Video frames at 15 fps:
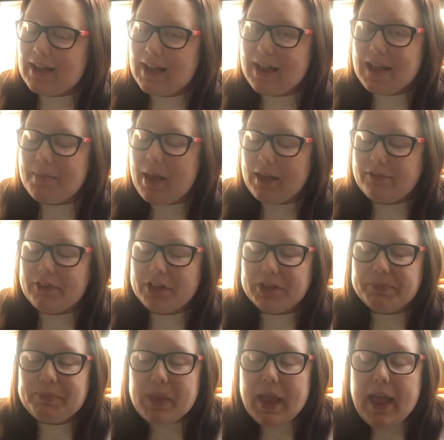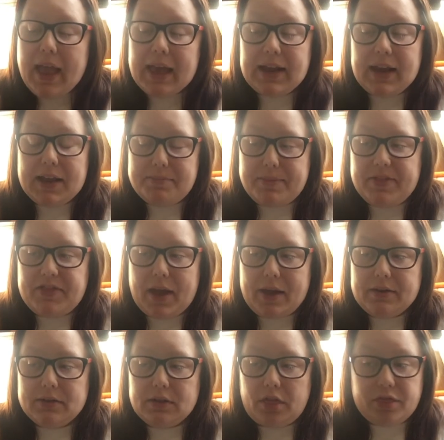I am heavier, and I admit that
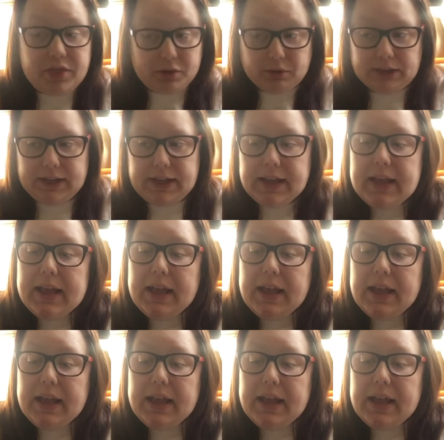thoroughly.